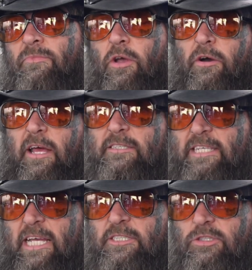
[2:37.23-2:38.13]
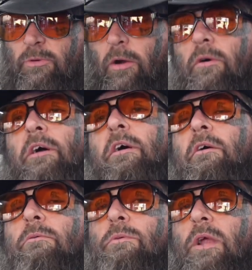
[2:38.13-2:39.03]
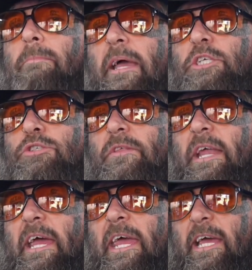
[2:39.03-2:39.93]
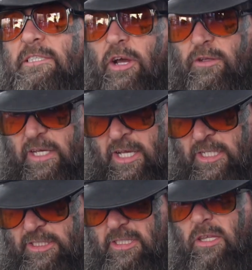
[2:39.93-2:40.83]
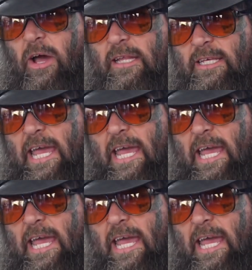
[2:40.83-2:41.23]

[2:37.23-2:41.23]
on our stance as well. We wanna make sure that our hands are only slightly